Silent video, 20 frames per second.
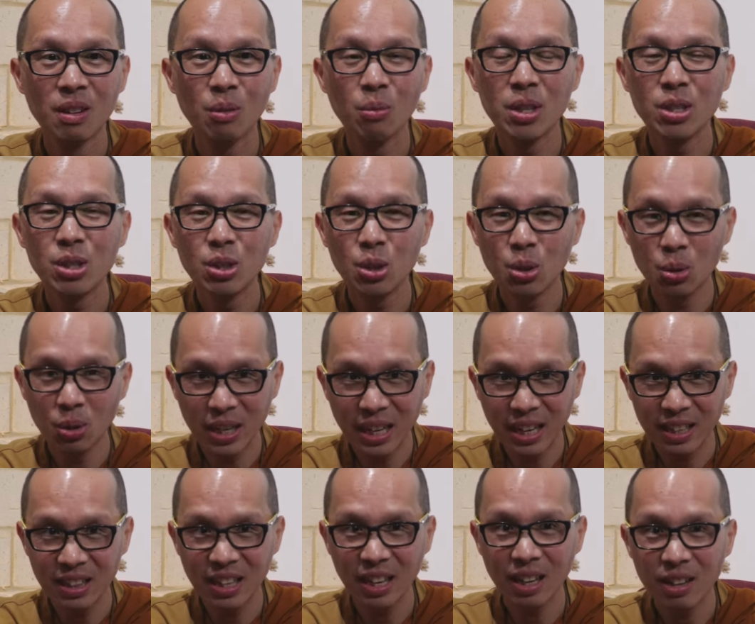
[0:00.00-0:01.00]
Once you
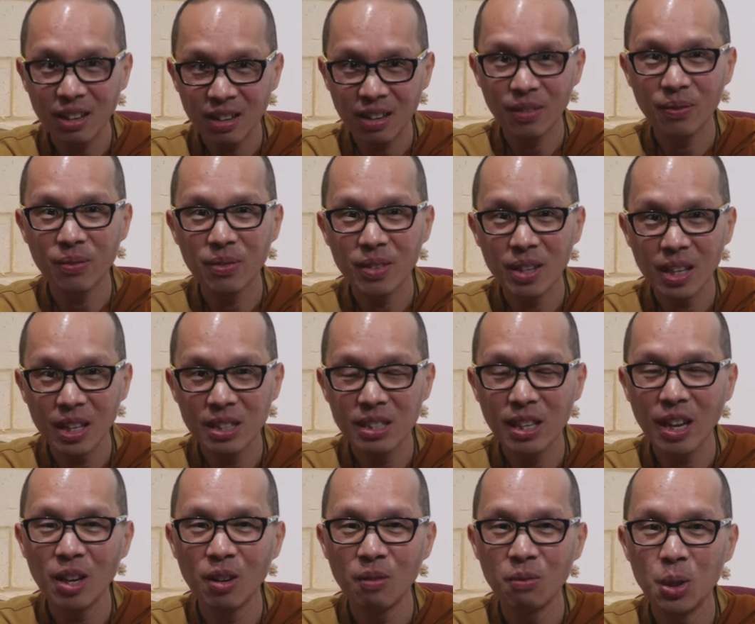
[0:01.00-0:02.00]
get that
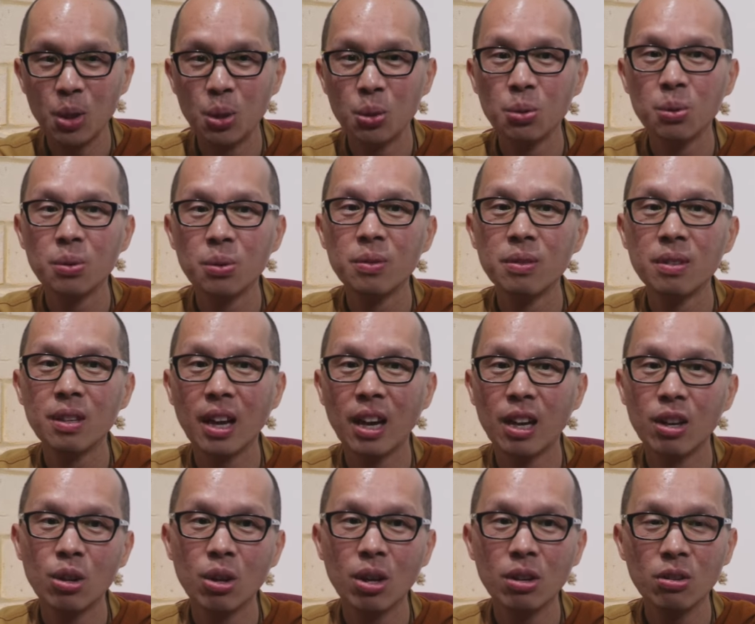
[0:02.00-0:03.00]
inside of you,
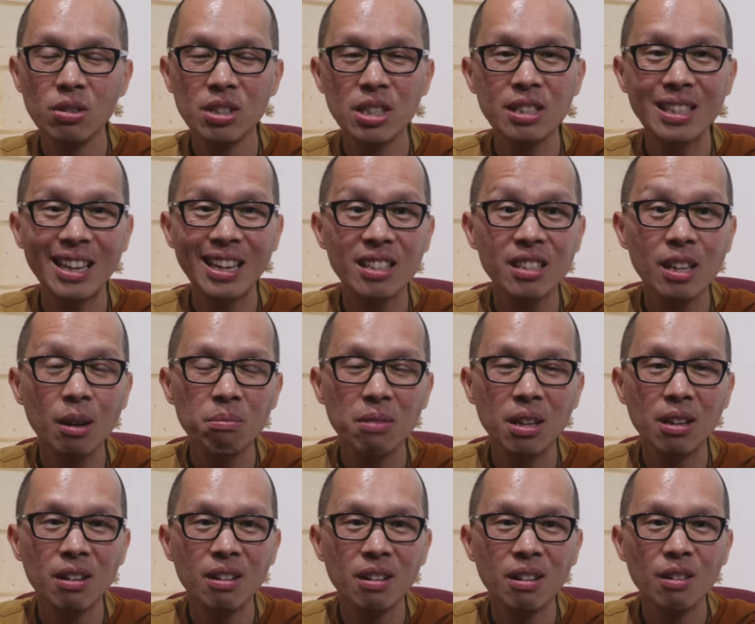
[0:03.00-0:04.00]
and you do just accept
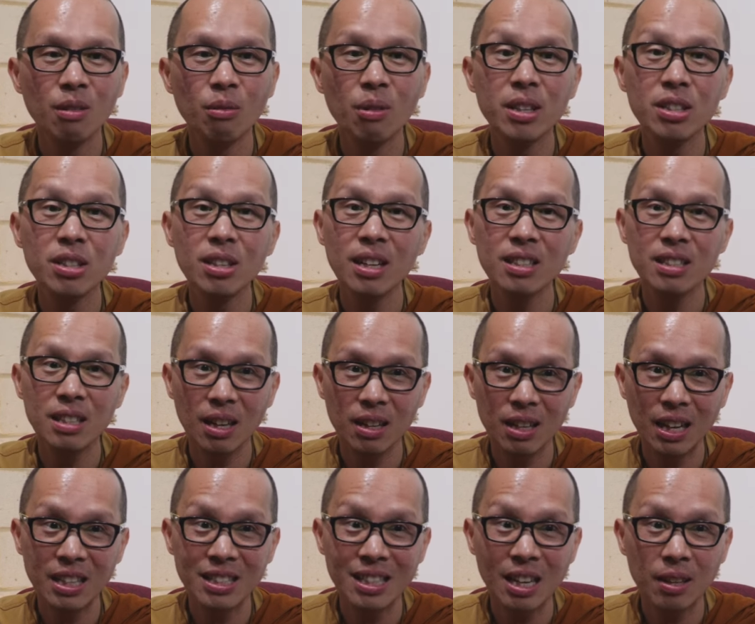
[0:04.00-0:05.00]
it. Once the
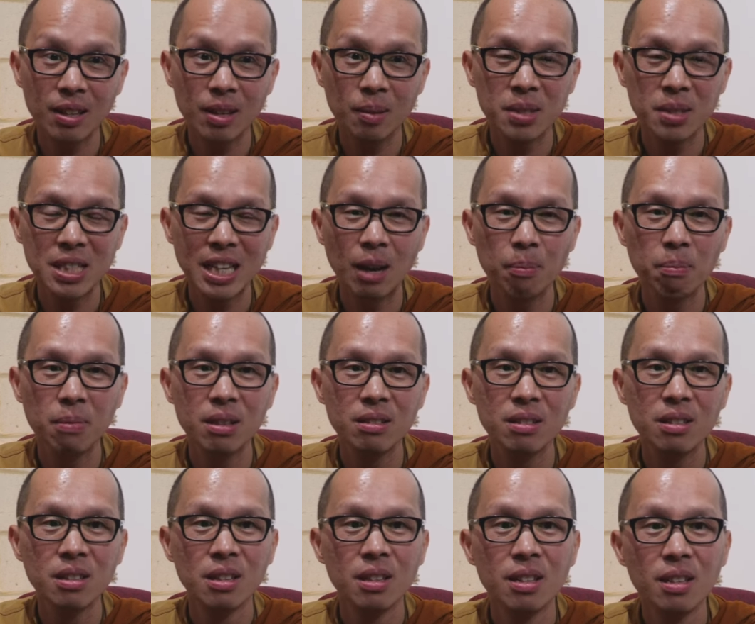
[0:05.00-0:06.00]
acceptance happens,